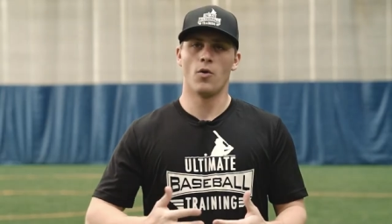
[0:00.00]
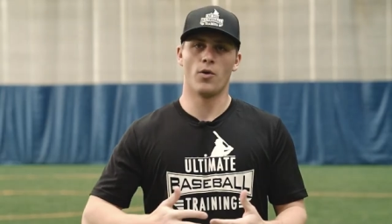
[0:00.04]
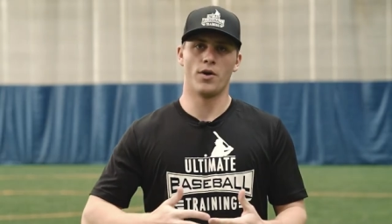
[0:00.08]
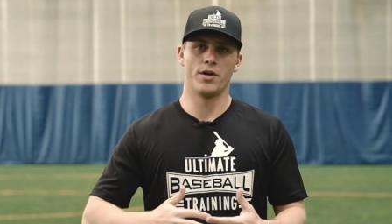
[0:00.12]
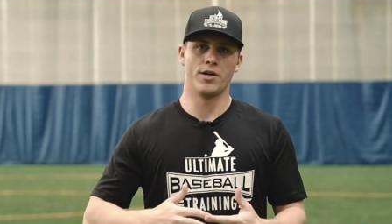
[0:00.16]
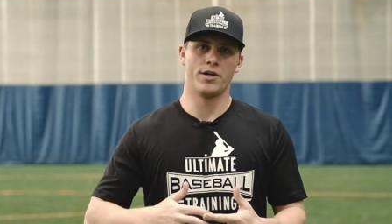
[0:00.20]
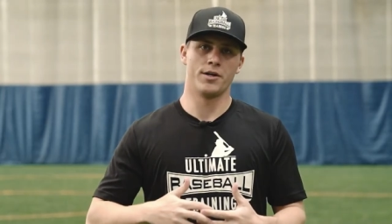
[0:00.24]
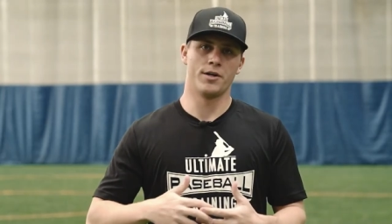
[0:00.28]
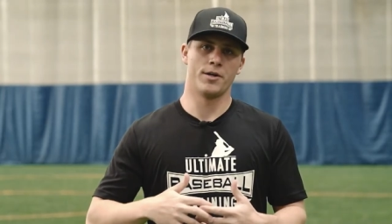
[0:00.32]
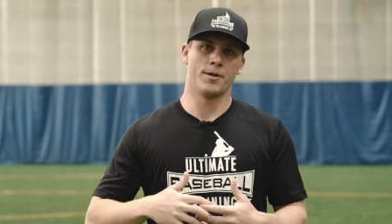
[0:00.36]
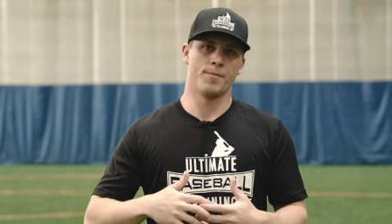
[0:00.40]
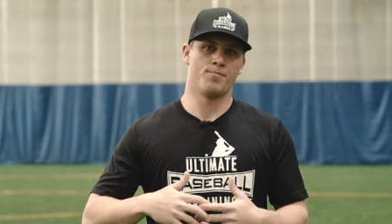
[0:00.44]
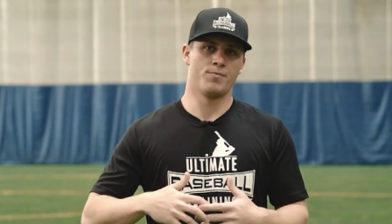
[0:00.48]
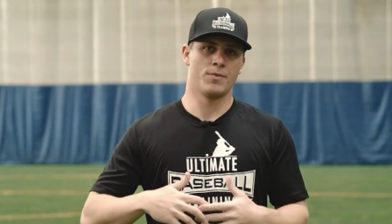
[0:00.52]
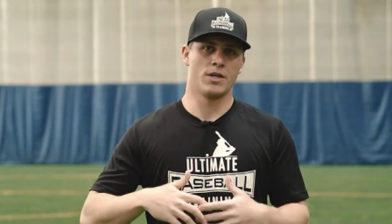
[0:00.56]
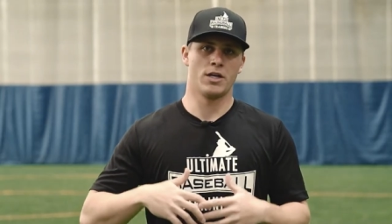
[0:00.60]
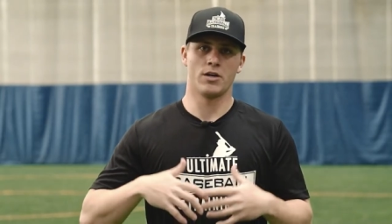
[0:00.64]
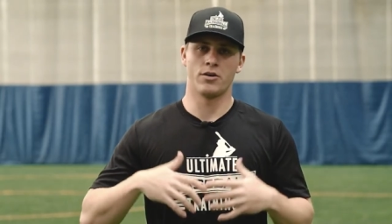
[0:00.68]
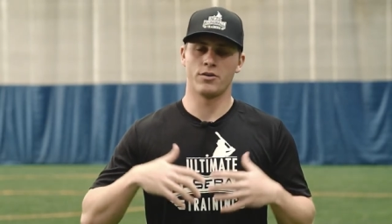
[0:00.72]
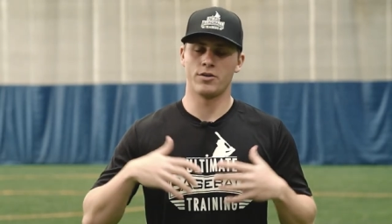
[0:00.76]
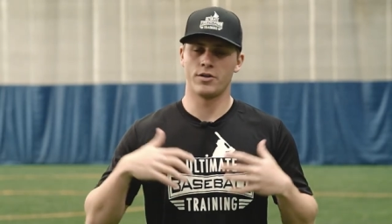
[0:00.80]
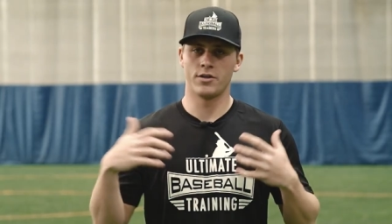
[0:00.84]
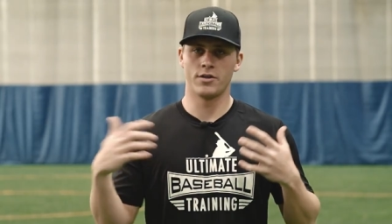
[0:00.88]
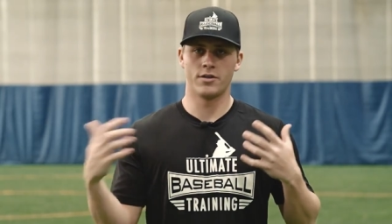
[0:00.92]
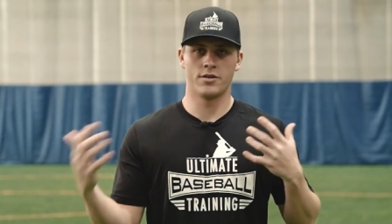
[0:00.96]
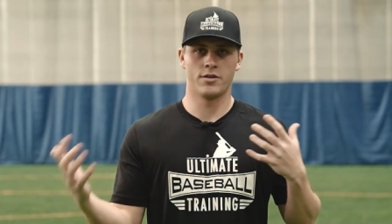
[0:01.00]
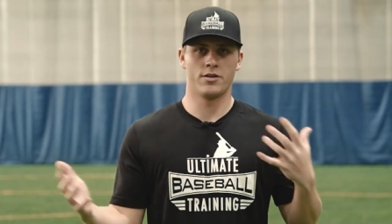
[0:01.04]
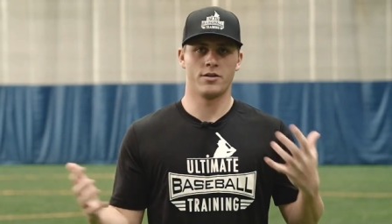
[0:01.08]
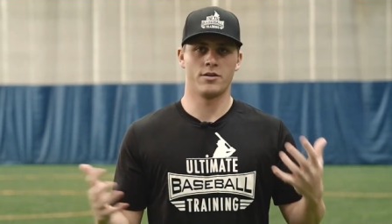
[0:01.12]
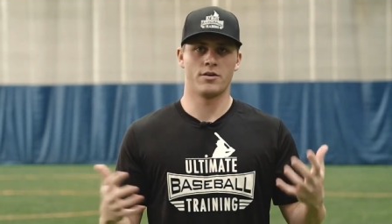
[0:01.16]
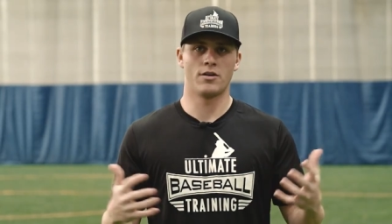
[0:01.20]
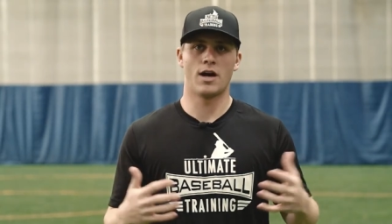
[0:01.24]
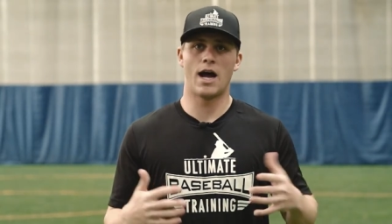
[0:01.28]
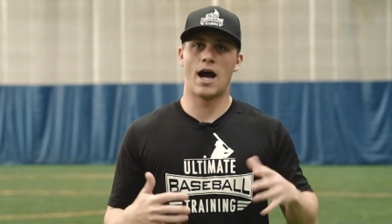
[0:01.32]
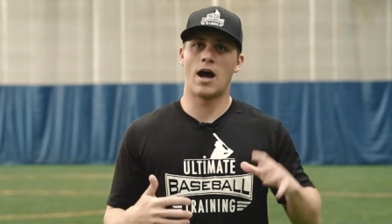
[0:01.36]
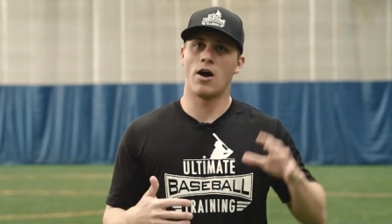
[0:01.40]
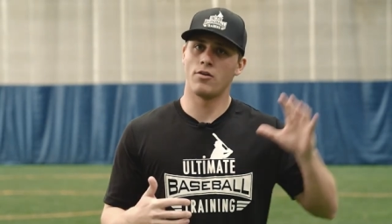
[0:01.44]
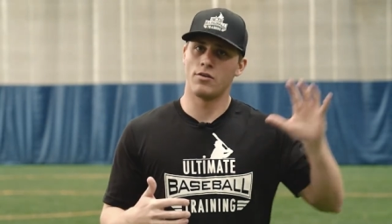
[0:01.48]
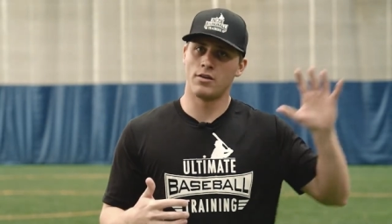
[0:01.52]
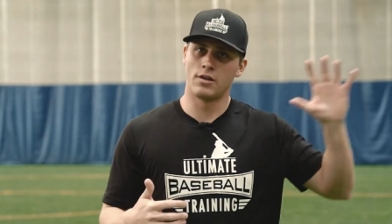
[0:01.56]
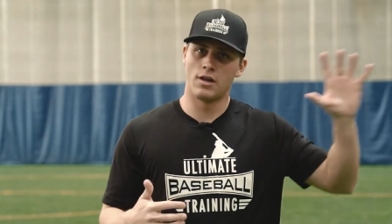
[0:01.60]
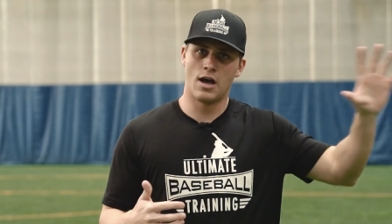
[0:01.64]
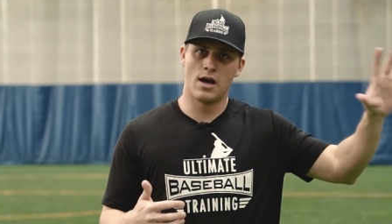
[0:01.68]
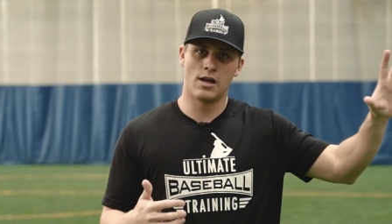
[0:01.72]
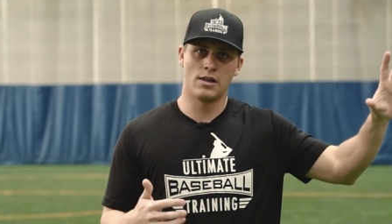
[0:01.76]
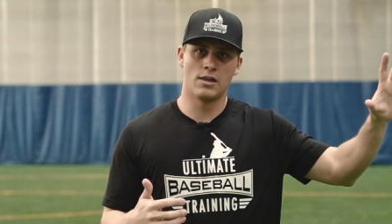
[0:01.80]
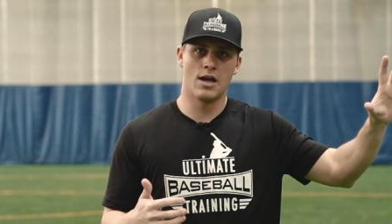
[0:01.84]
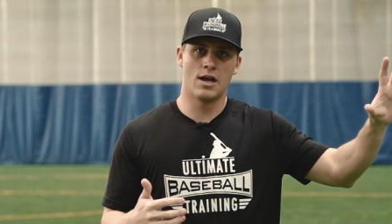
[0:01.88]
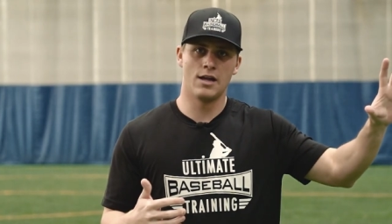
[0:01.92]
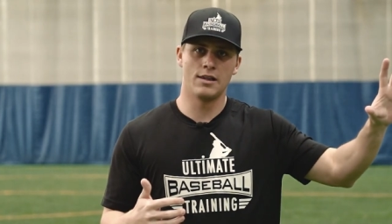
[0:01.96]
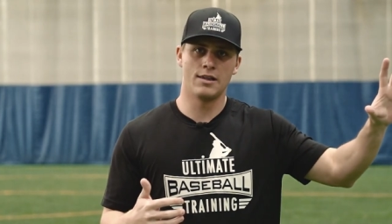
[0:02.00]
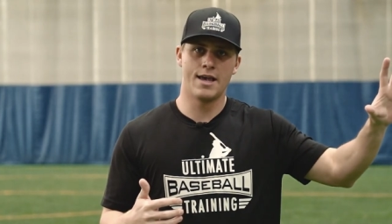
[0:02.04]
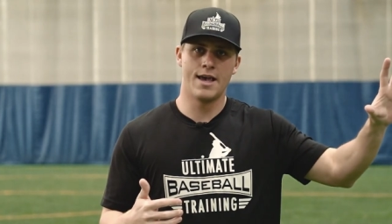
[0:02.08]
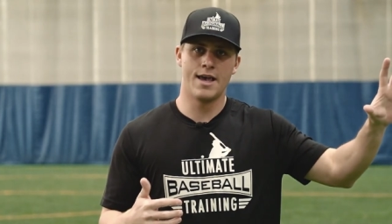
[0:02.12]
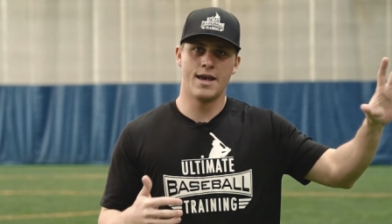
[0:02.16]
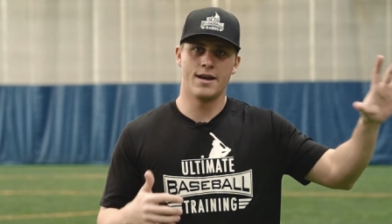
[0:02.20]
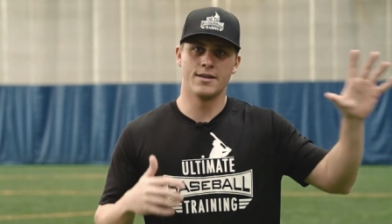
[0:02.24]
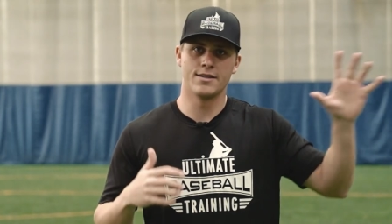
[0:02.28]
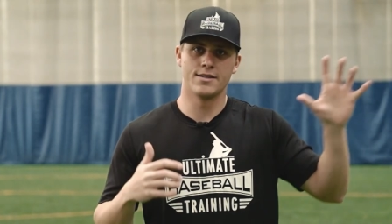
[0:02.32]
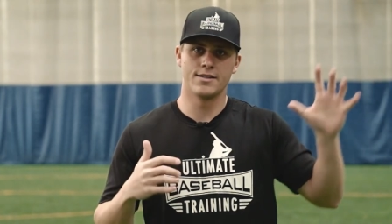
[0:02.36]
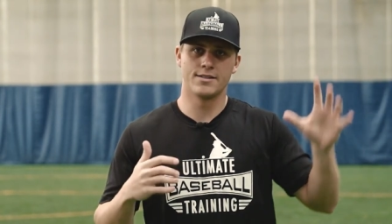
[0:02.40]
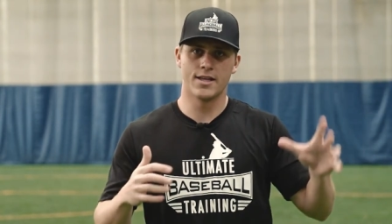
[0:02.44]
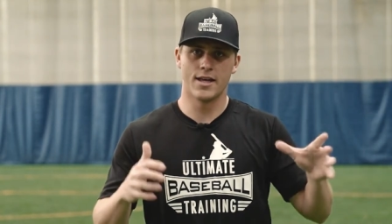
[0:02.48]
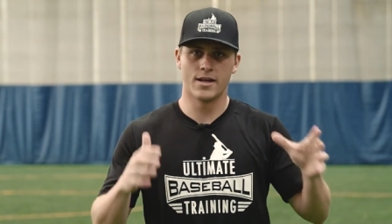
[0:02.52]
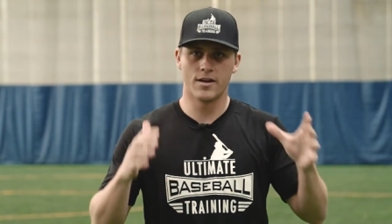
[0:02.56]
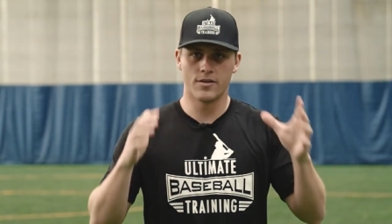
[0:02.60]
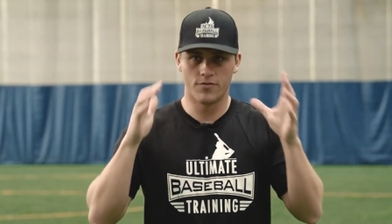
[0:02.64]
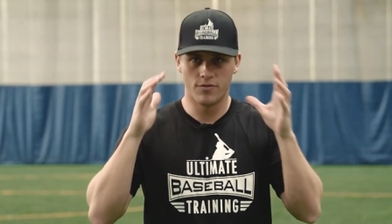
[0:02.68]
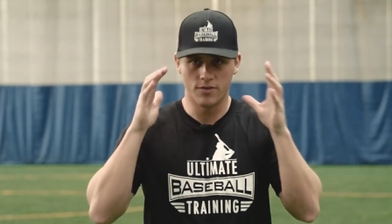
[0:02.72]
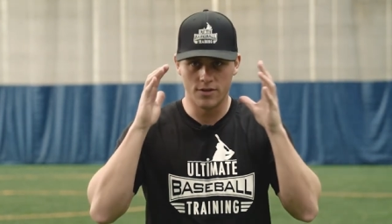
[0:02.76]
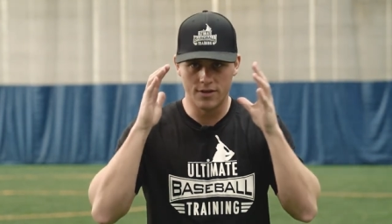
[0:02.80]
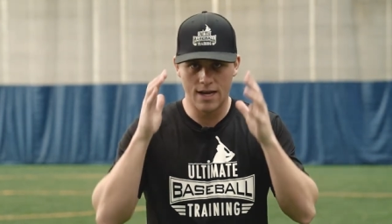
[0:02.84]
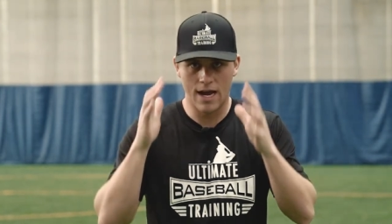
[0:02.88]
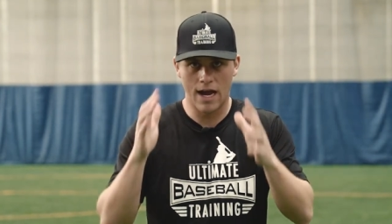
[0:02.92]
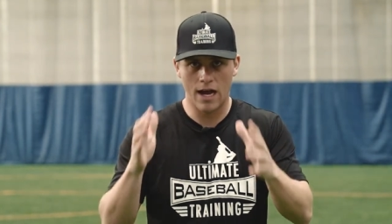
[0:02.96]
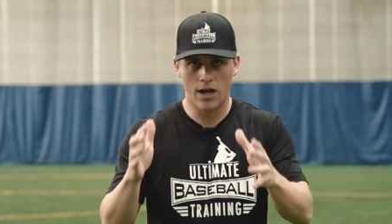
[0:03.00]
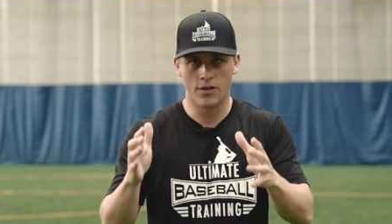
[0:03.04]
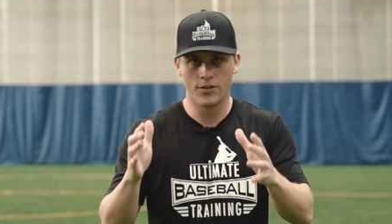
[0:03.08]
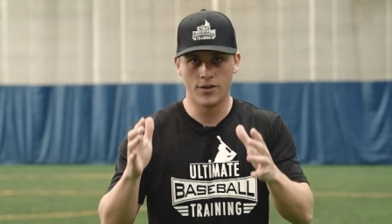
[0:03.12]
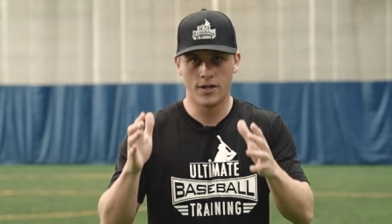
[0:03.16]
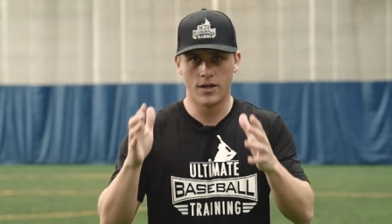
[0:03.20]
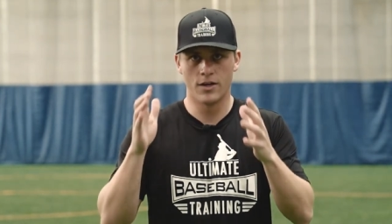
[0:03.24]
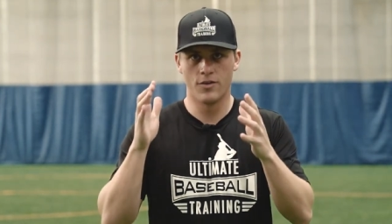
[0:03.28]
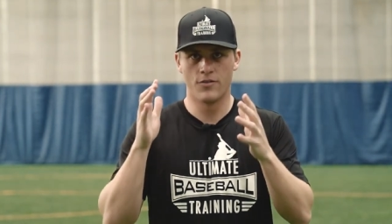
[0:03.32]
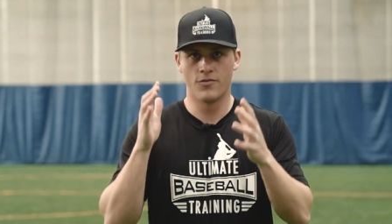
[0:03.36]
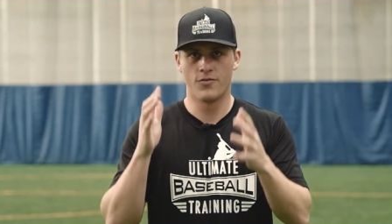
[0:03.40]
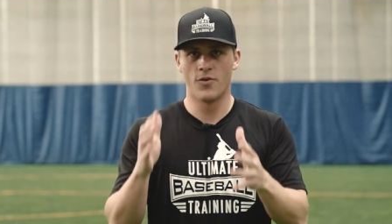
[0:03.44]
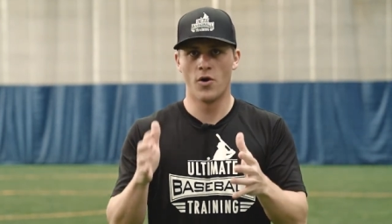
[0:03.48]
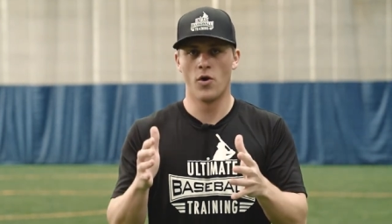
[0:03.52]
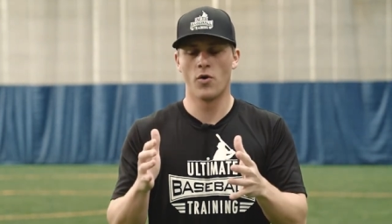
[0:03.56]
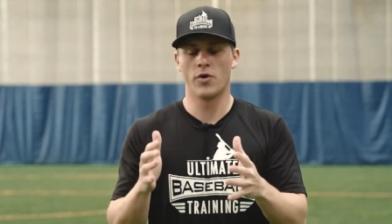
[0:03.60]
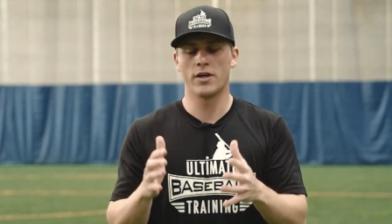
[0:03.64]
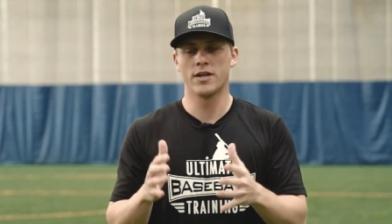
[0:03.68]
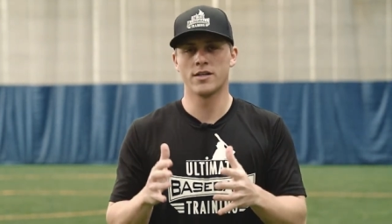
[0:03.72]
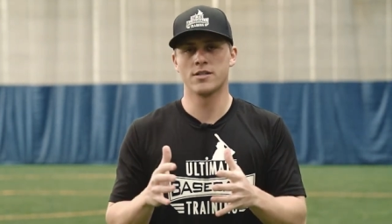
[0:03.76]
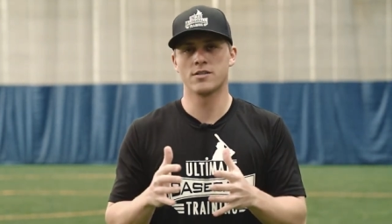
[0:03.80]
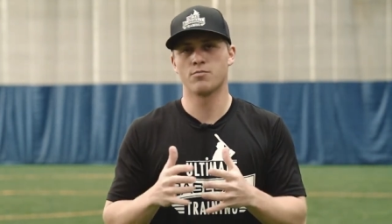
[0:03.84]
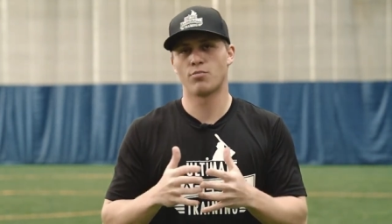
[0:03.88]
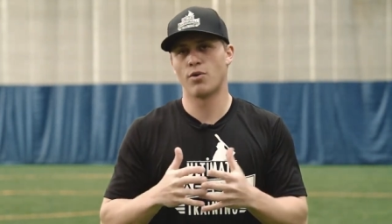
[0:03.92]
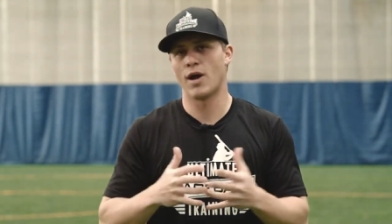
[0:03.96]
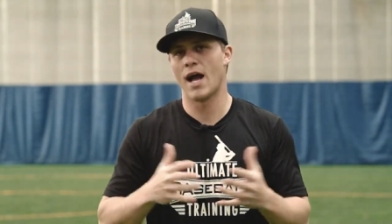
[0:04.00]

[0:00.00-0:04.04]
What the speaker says: where you're out in la la land instead of dialed in and focused.